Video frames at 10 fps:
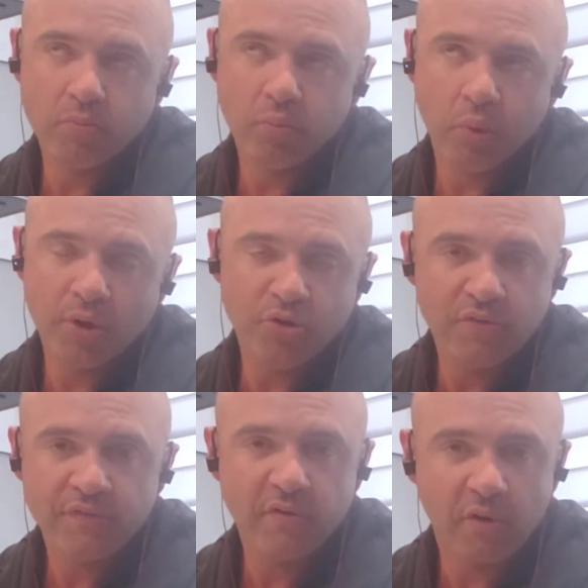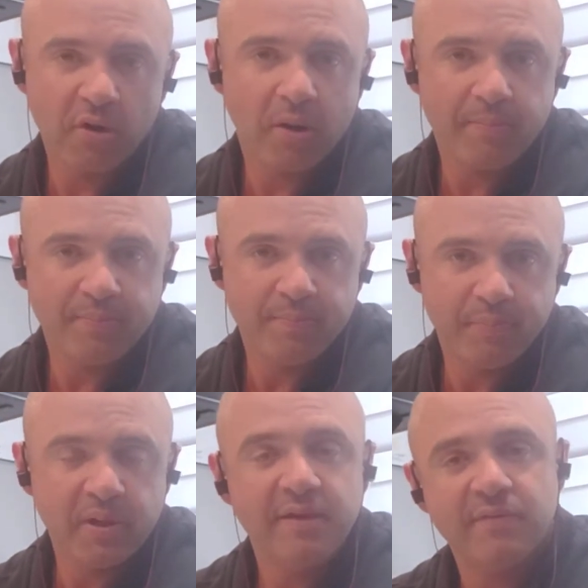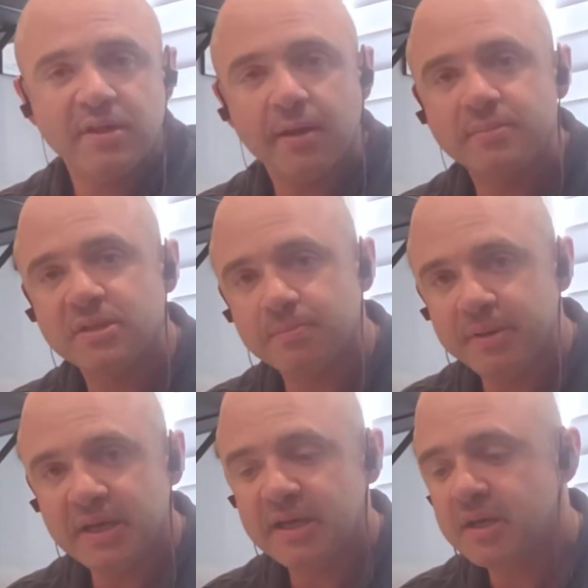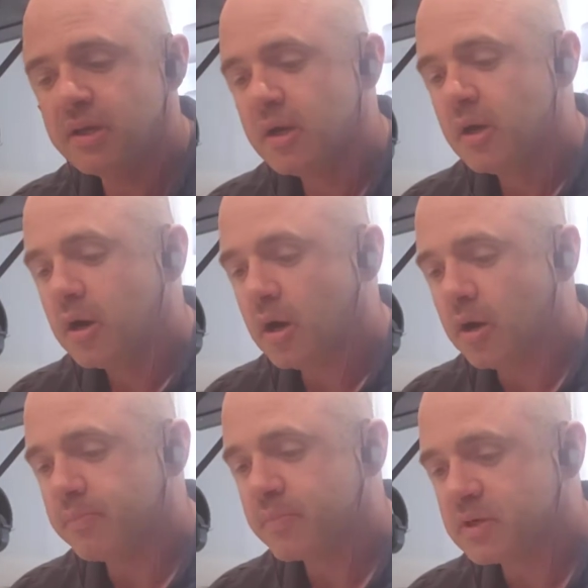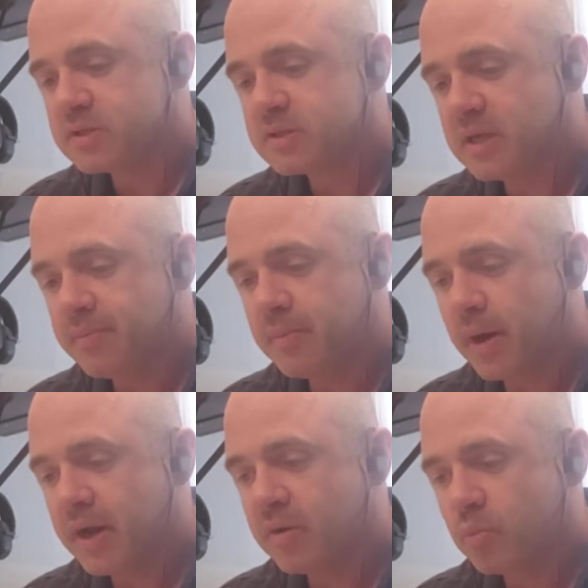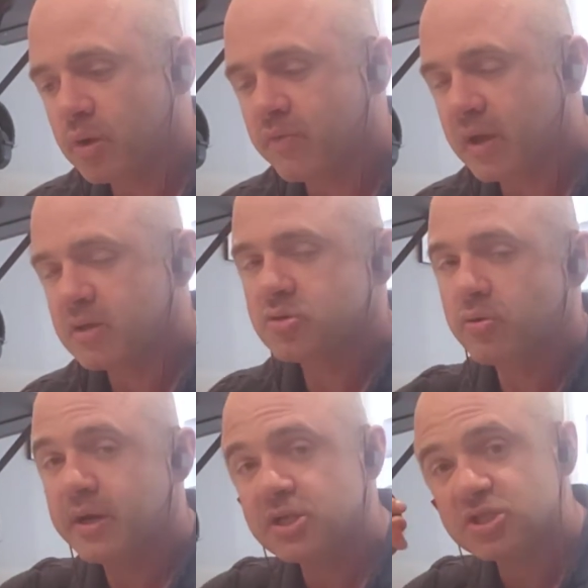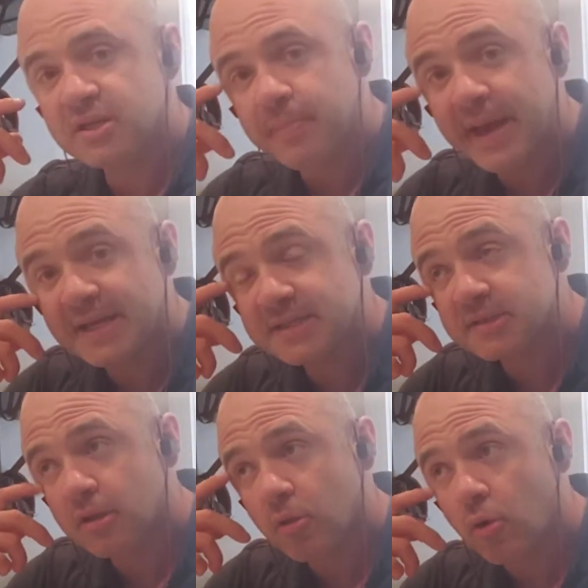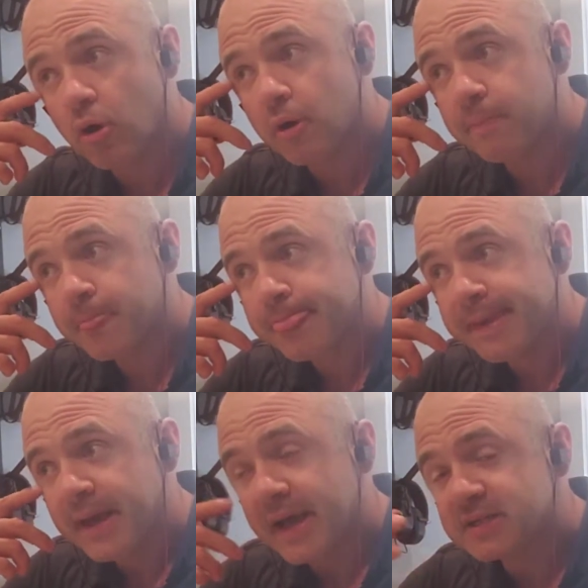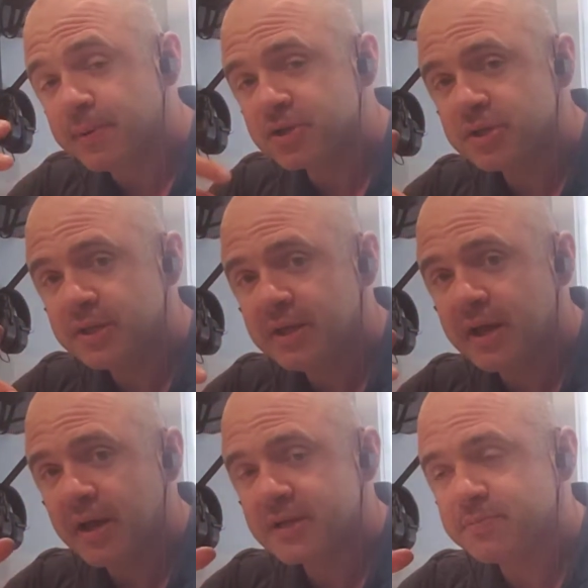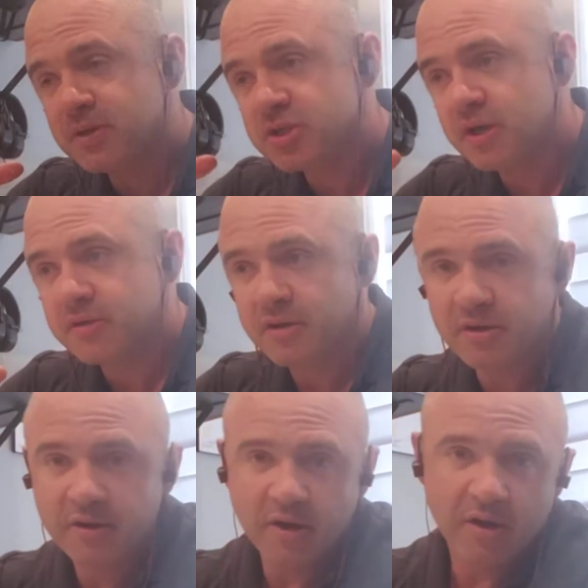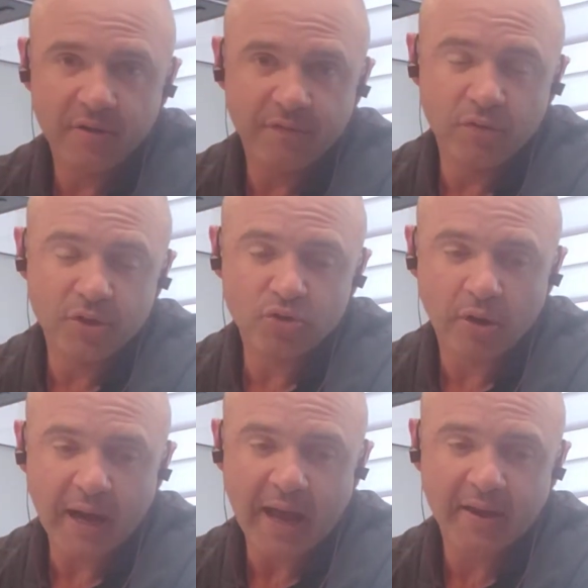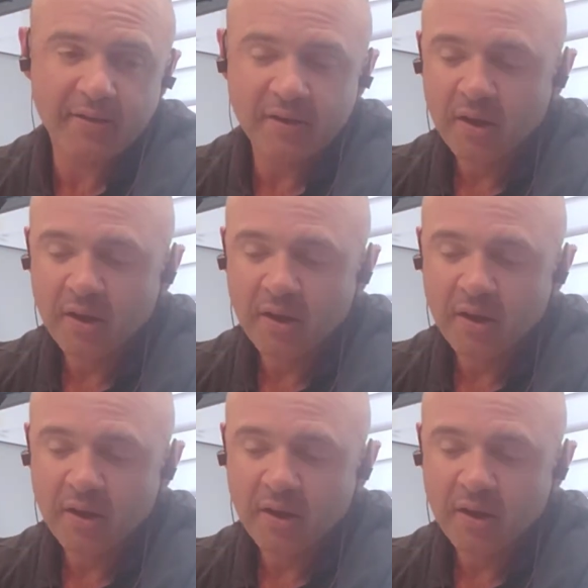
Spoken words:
what you've grown up believing them to be. Because keep in mind, when a regulatory agency passes a law, especially under the Food and Drug Act,